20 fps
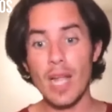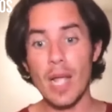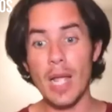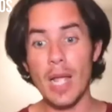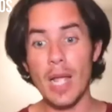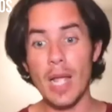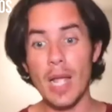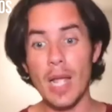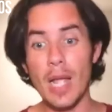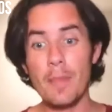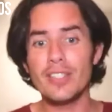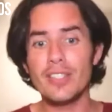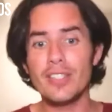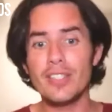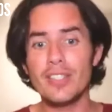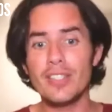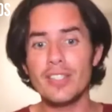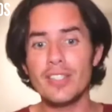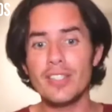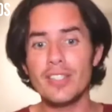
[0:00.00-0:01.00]
There's
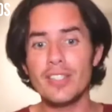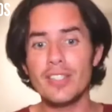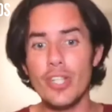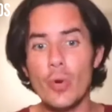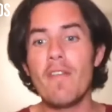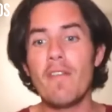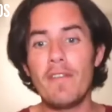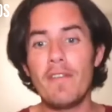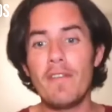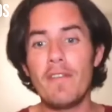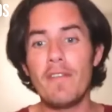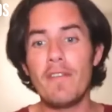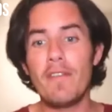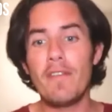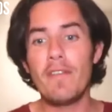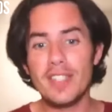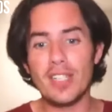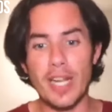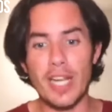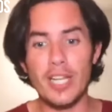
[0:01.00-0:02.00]
no
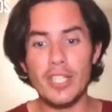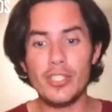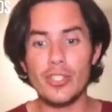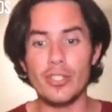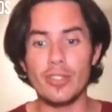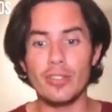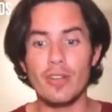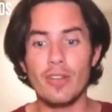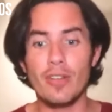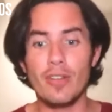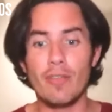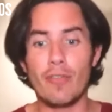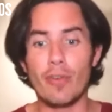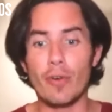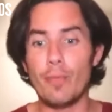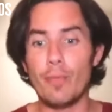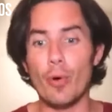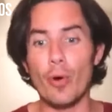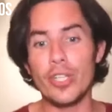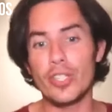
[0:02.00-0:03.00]
physical explanation
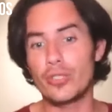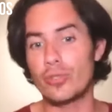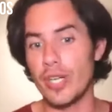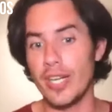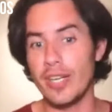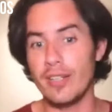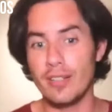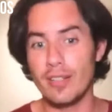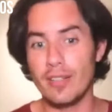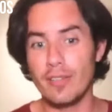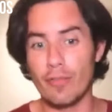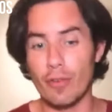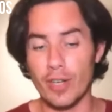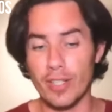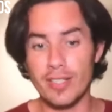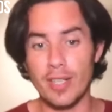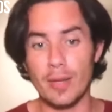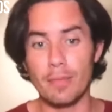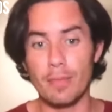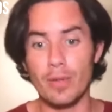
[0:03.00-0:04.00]
for poetry,
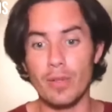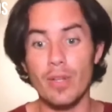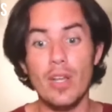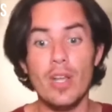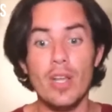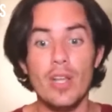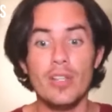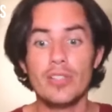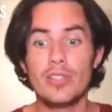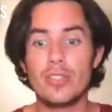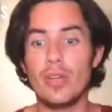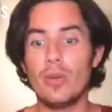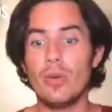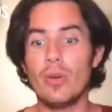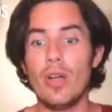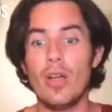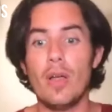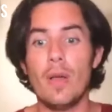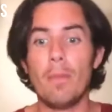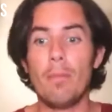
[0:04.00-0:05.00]
for example.
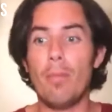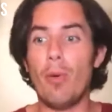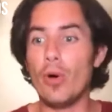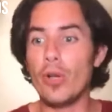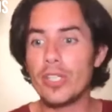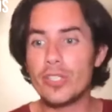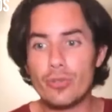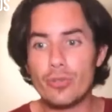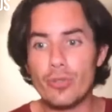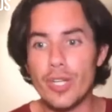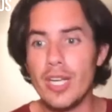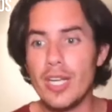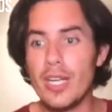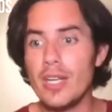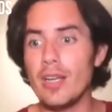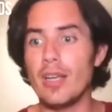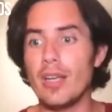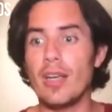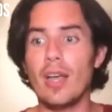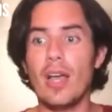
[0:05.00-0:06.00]
So
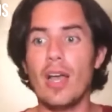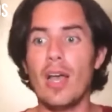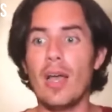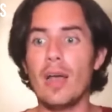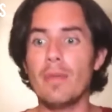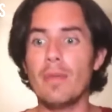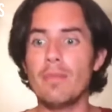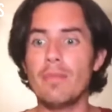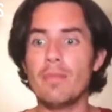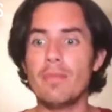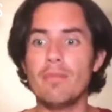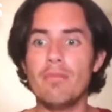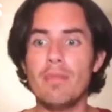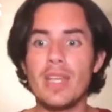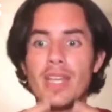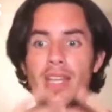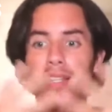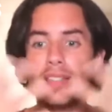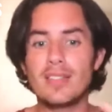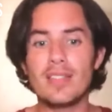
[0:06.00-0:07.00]
poetry,
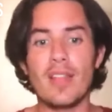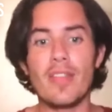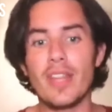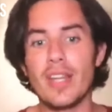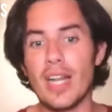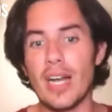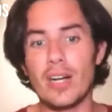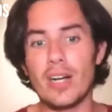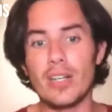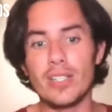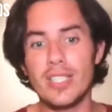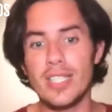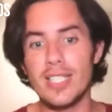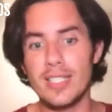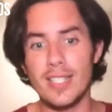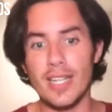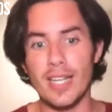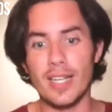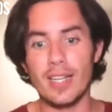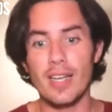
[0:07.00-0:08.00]
making something
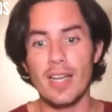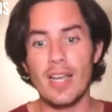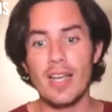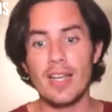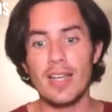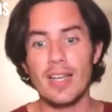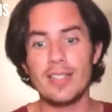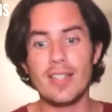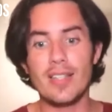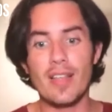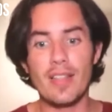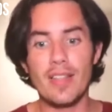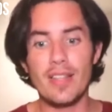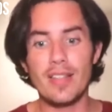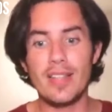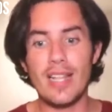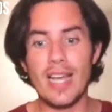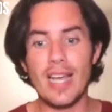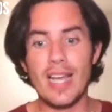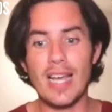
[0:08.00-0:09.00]
artistic, is something
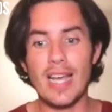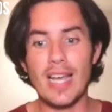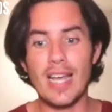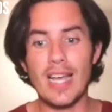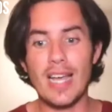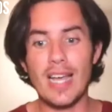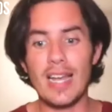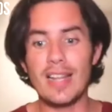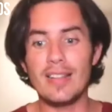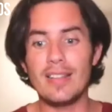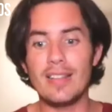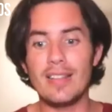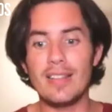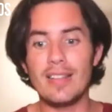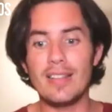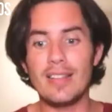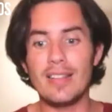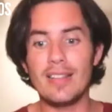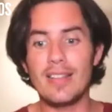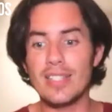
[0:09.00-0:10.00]
that there is no
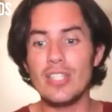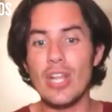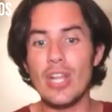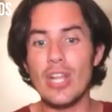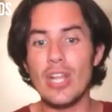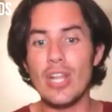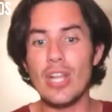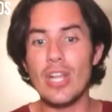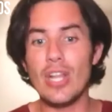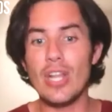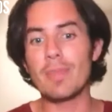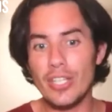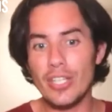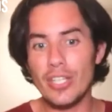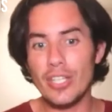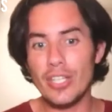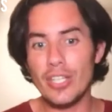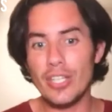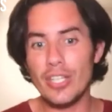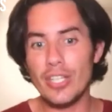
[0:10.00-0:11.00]
explanation
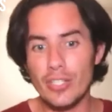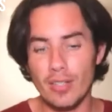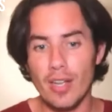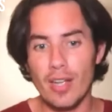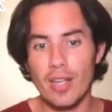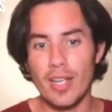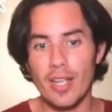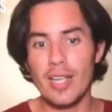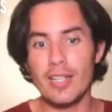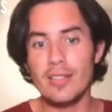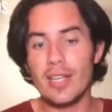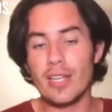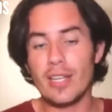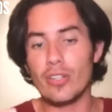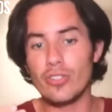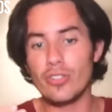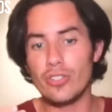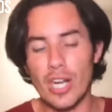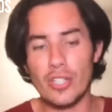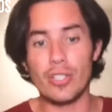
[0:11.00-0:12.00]
in the conjunction
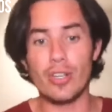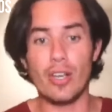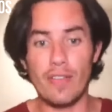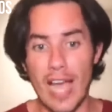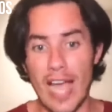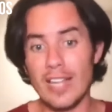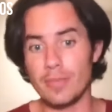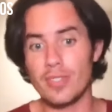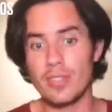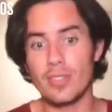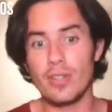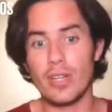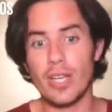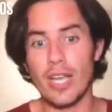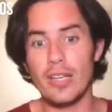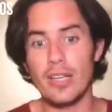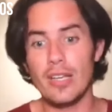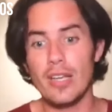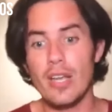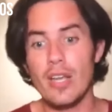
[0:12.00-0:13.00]
of atoms,
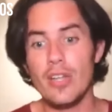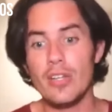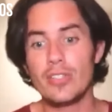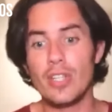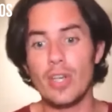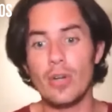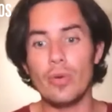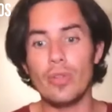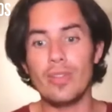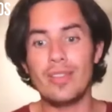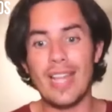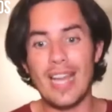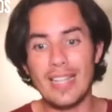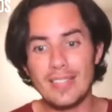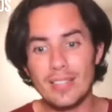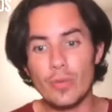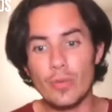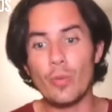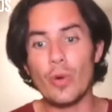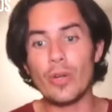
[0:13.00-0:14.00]
okay? So
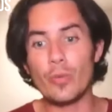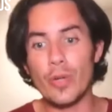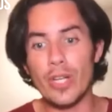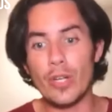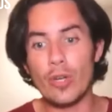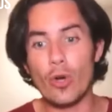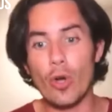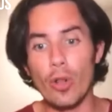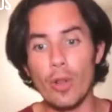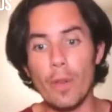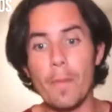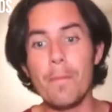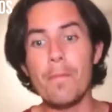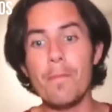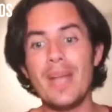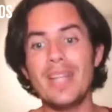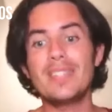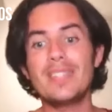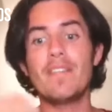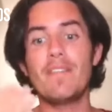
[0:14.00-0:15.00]
that's what we call
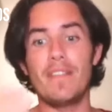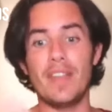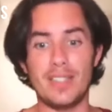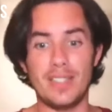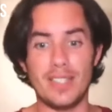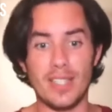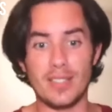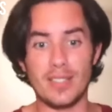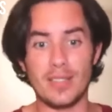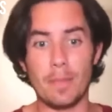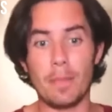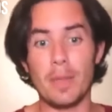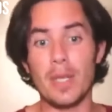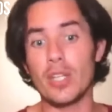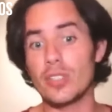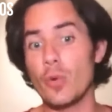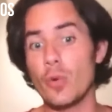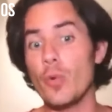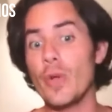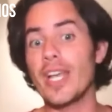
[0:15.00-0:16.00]
metaphysics,
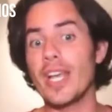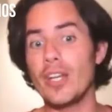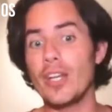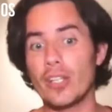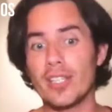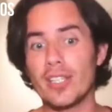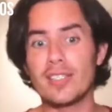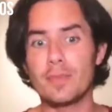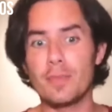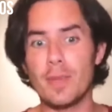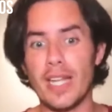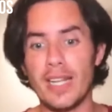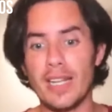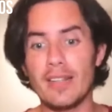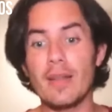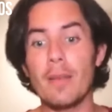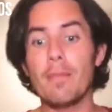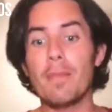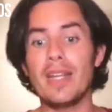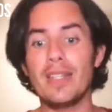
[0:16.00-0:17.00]
because we cannot explain
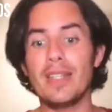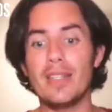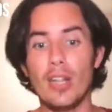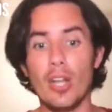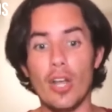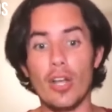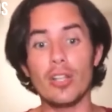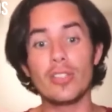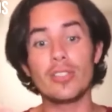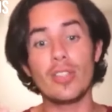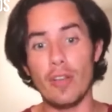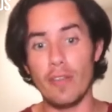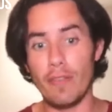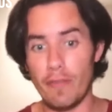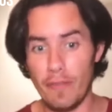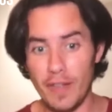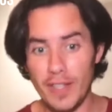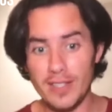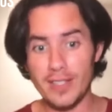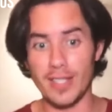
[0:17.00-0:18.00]
it by the laws of
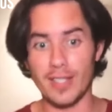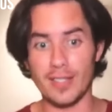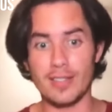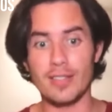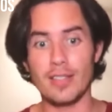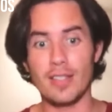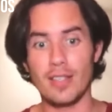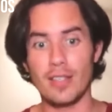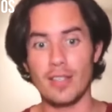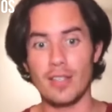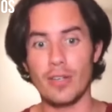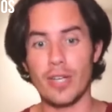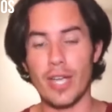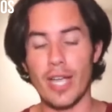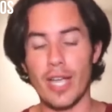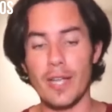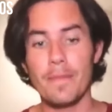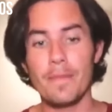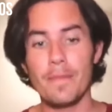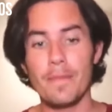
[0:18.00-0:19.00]
physics,
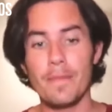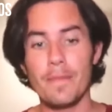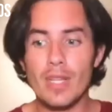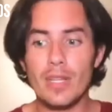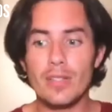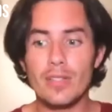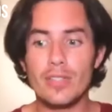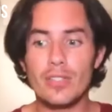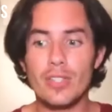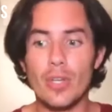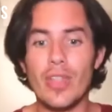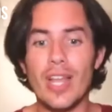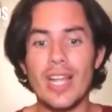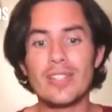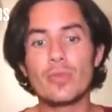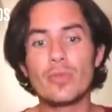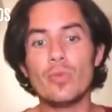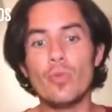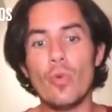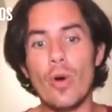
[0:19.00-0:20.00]
okay? So that's
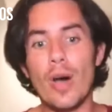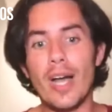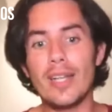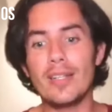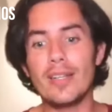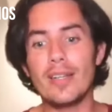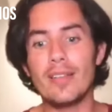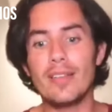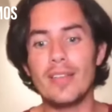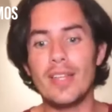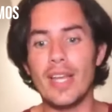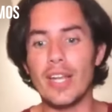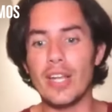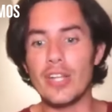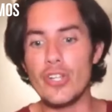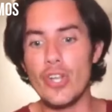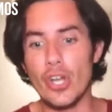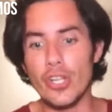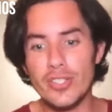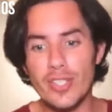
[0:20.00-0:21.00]
what the
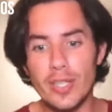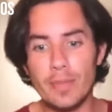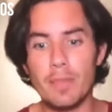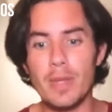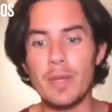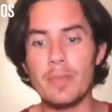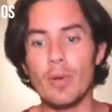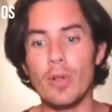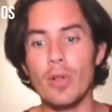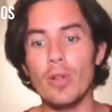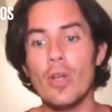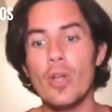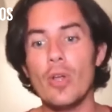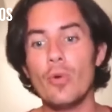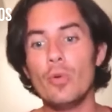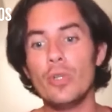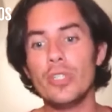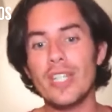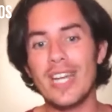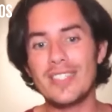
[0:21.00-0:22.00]
Gnostic people
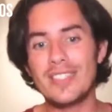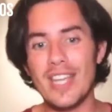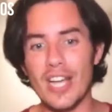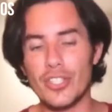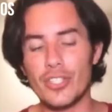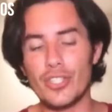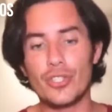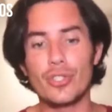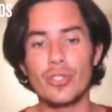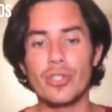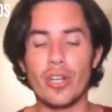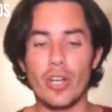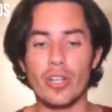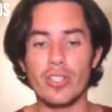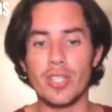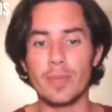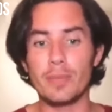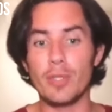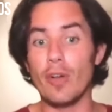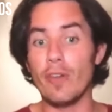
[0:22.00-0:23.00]
would attach to the
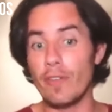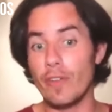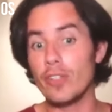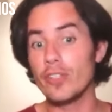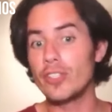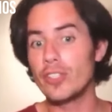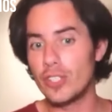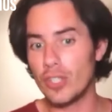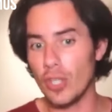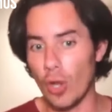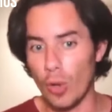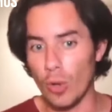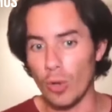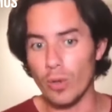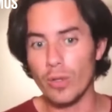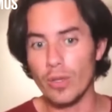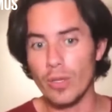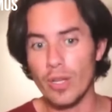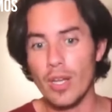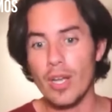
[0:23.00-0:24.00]
concept of
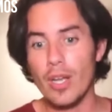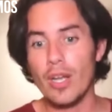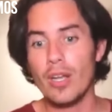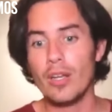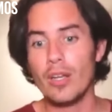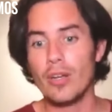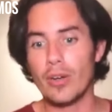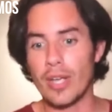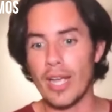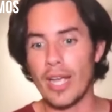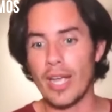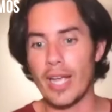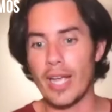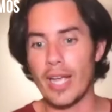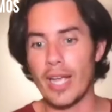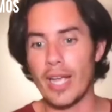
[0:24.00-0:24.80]
soul, okay?